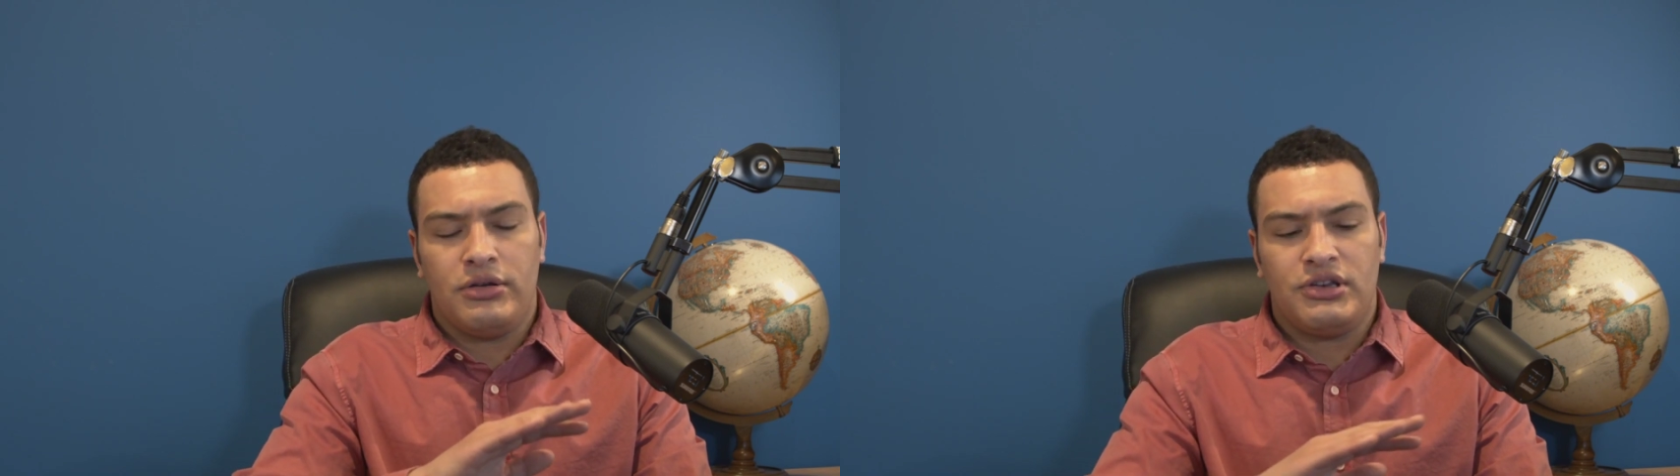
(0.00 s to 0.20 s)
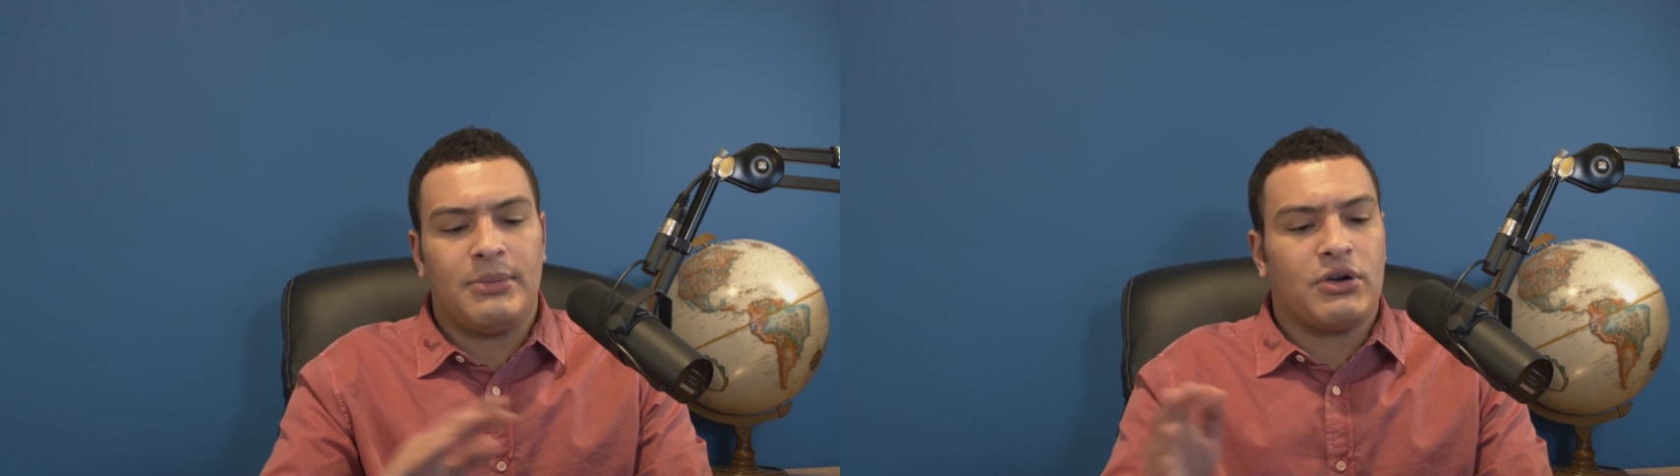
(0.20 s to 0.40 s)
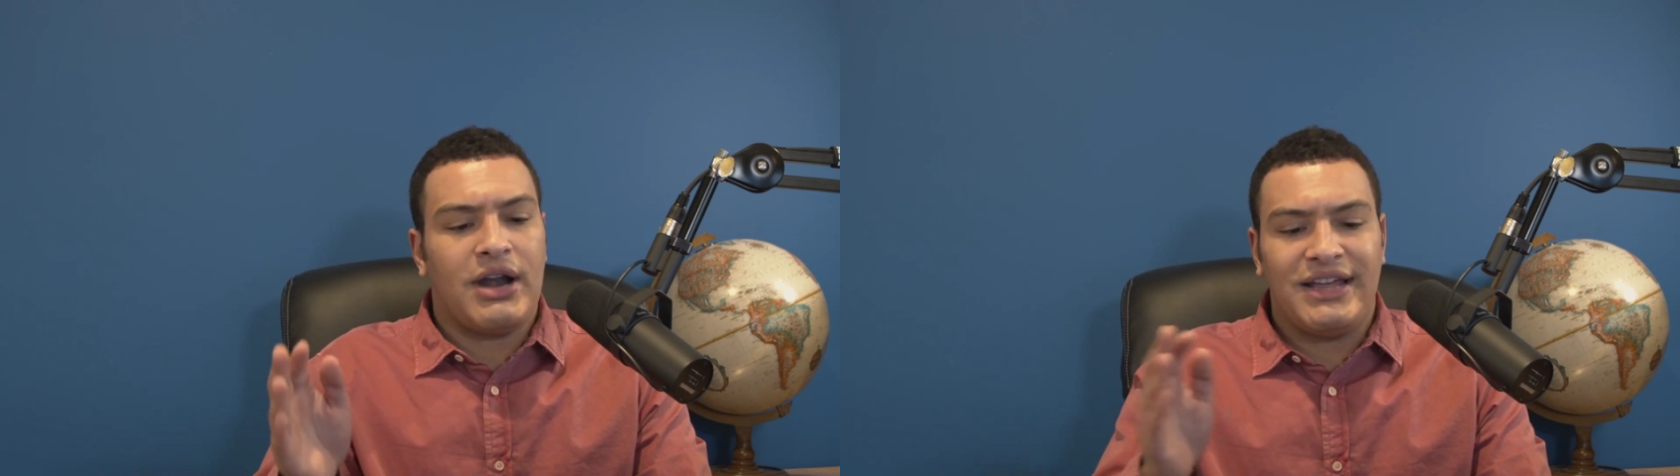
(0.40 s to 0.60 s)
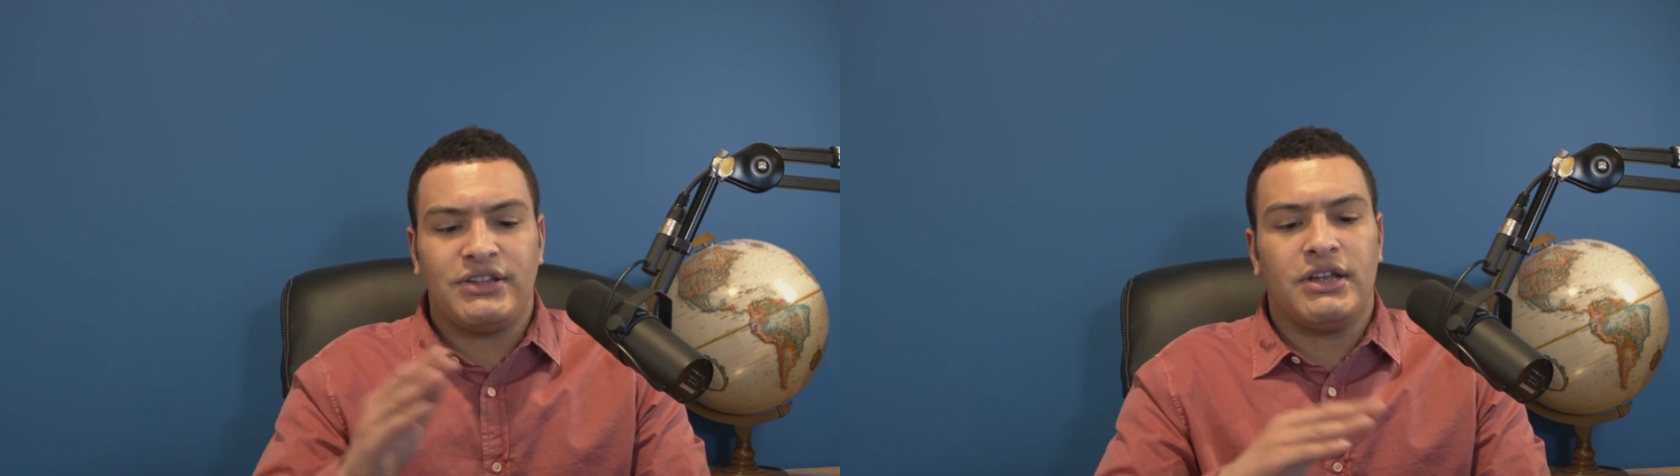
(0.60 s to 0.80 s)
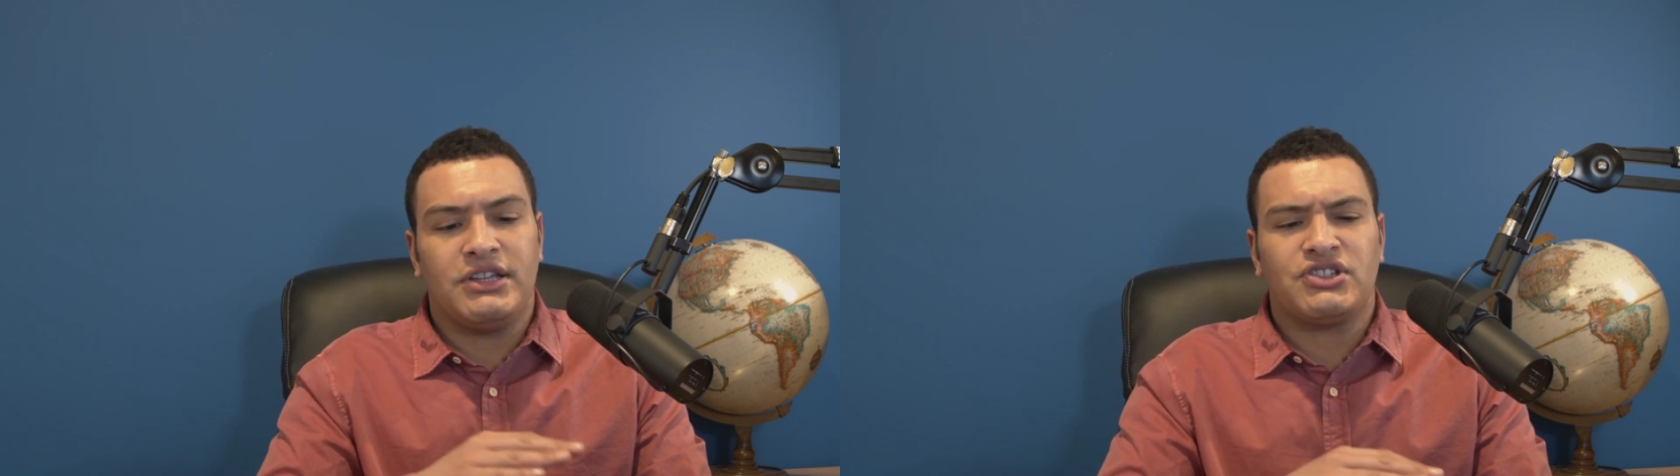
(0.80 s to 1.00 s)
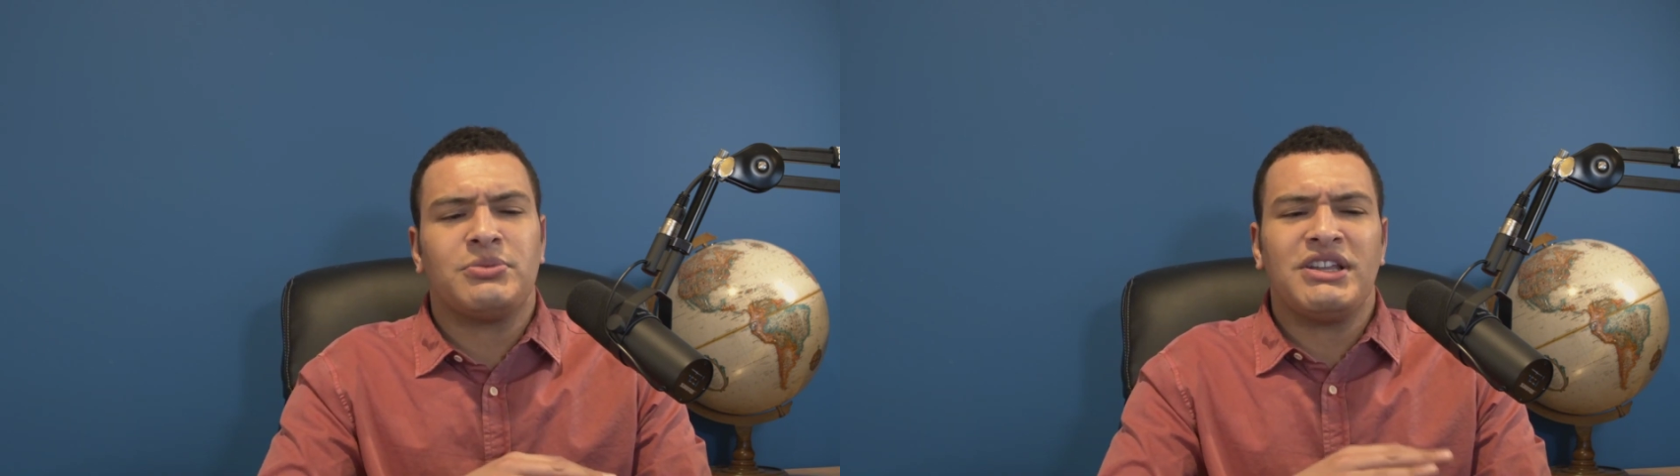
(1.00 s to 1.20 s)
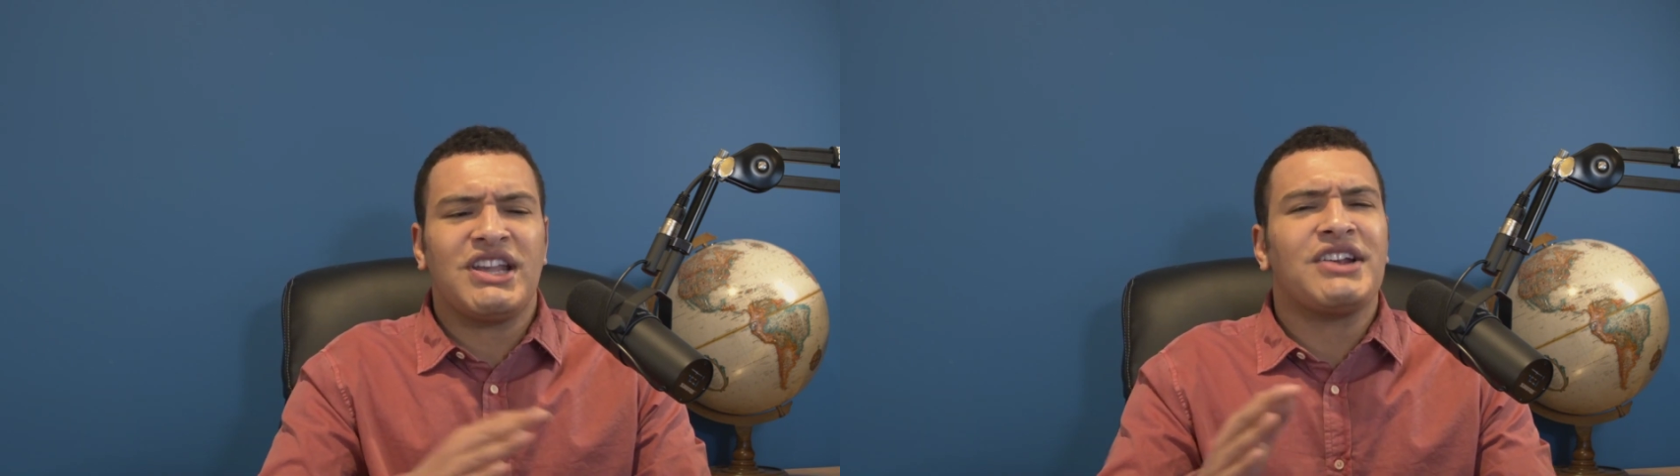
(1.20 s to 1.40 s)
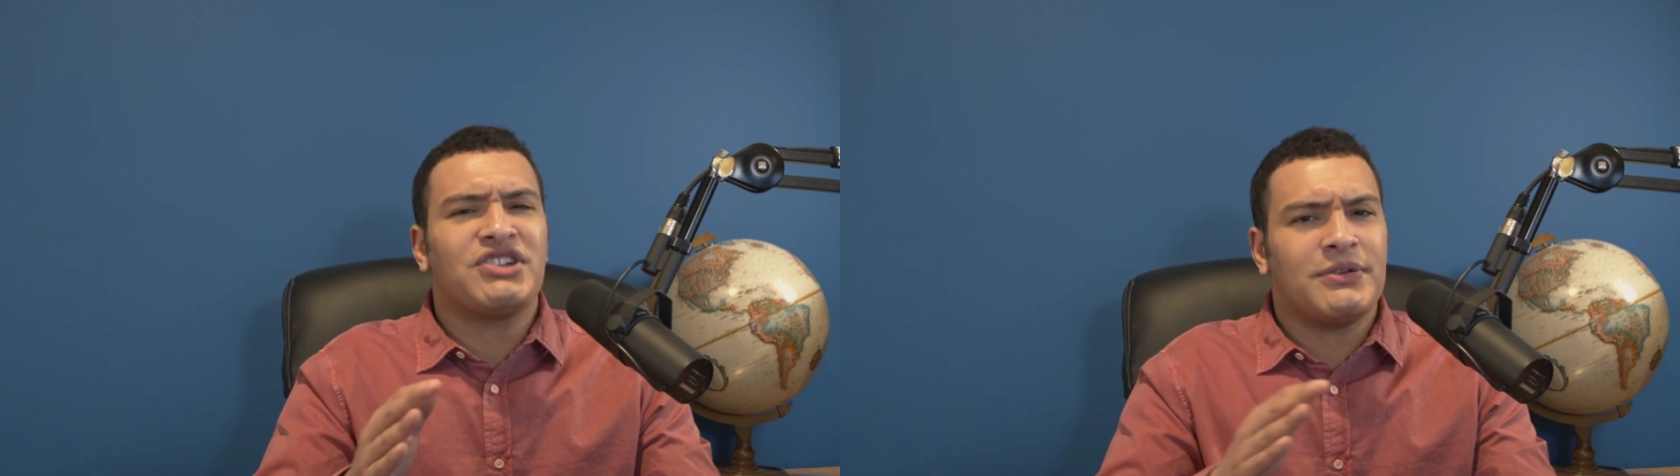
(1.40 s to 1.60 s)
it's
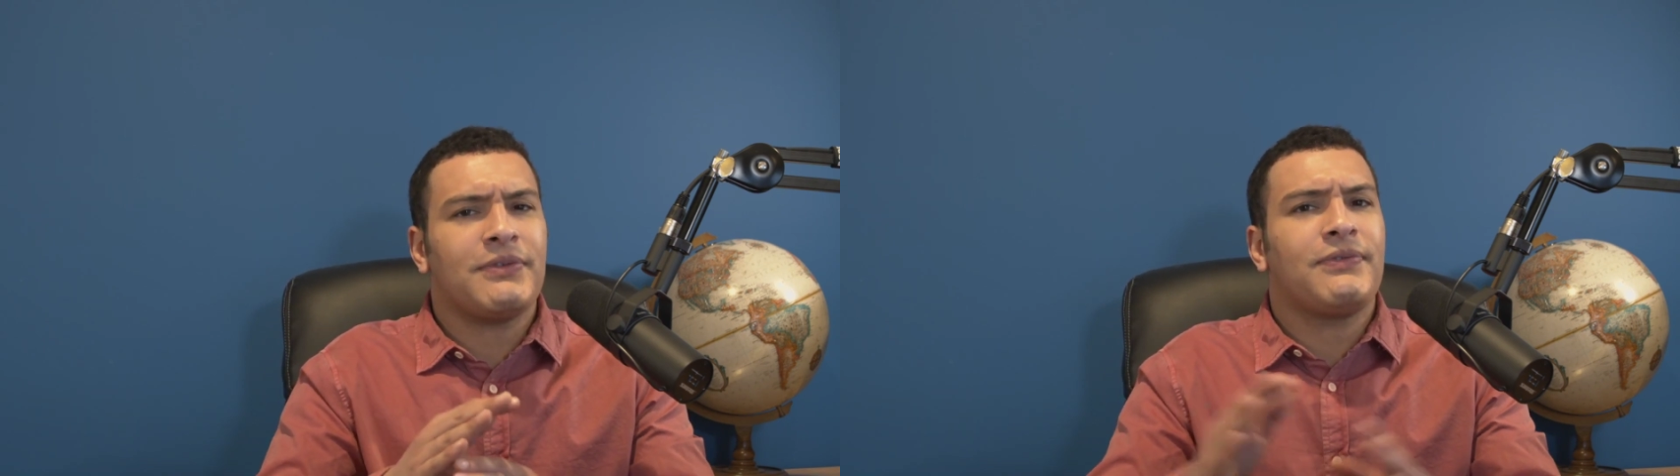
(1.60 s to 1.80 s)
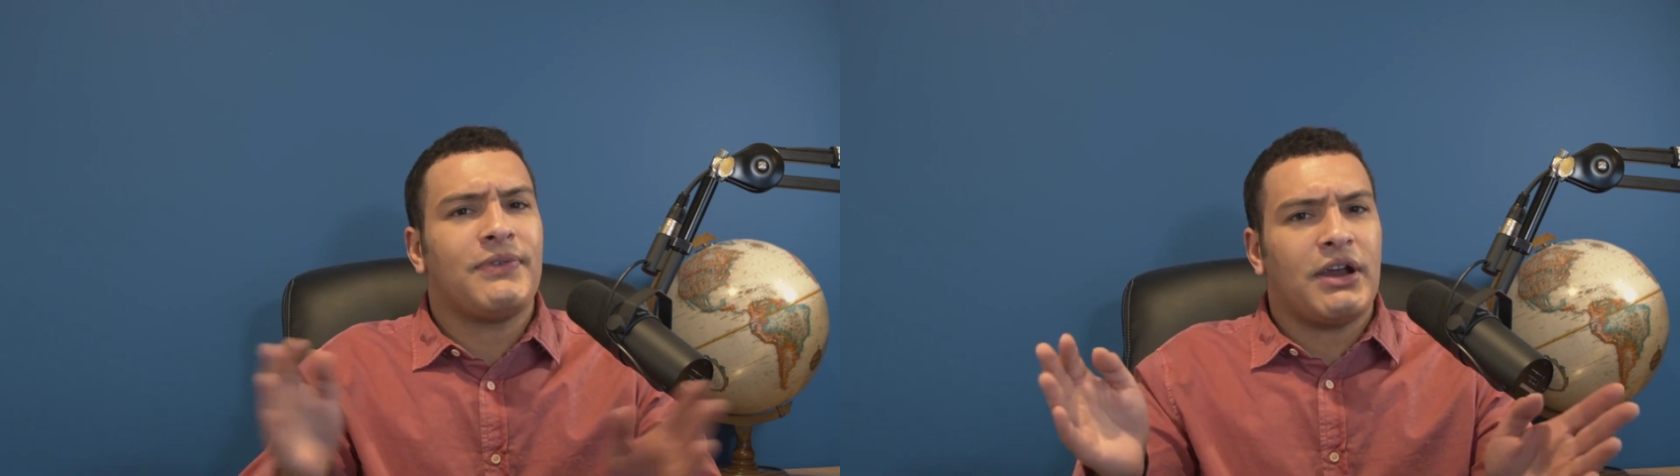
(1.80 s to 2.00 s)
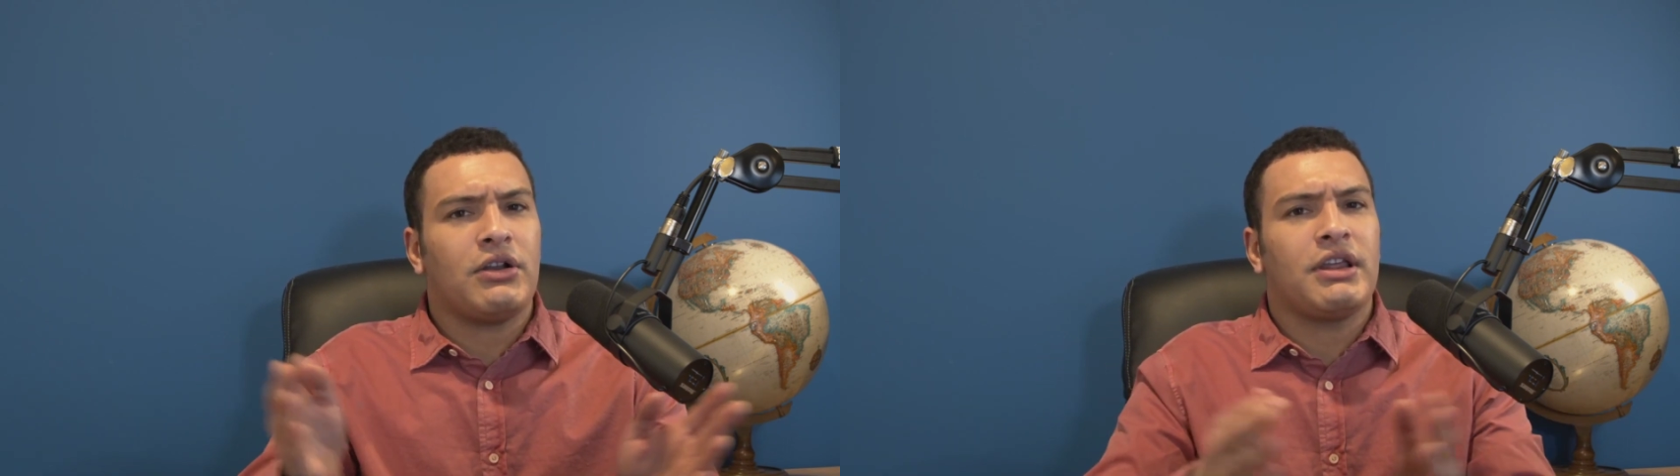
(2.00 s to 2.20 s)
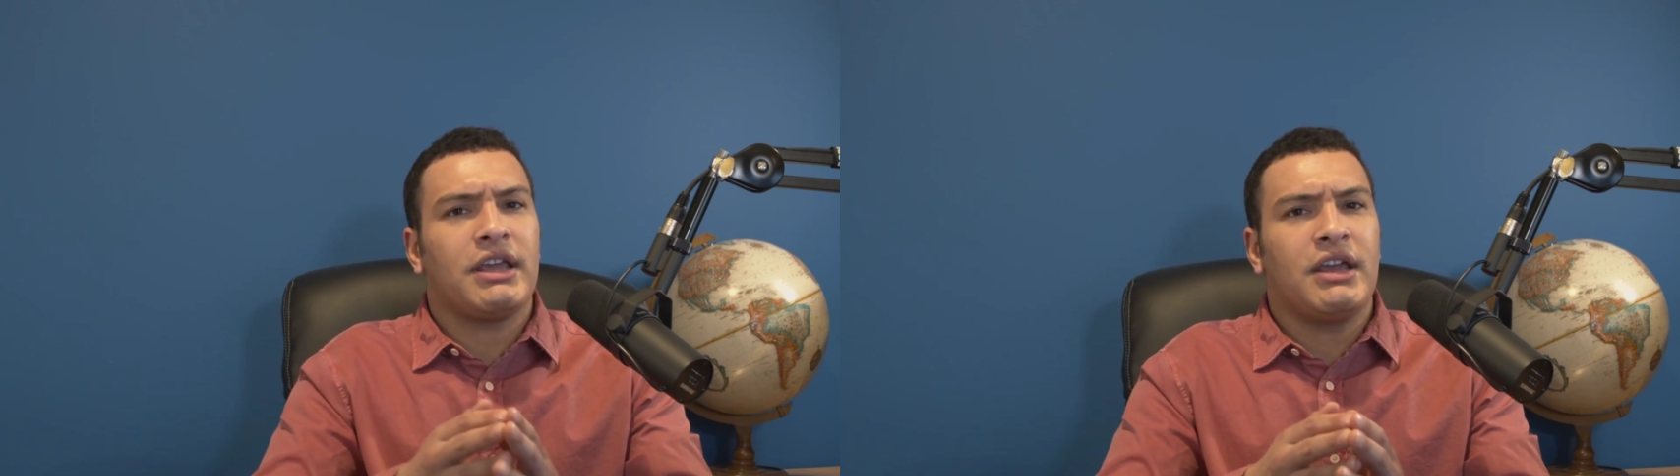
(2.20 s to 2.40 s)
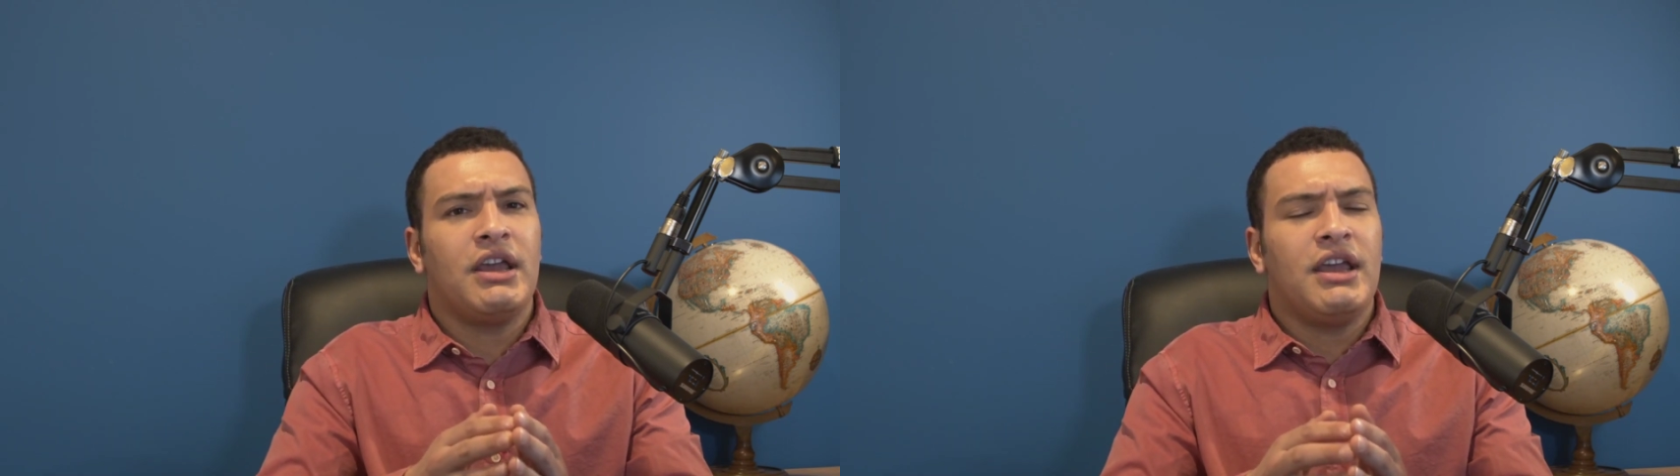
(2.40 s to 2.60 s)
actually fairly,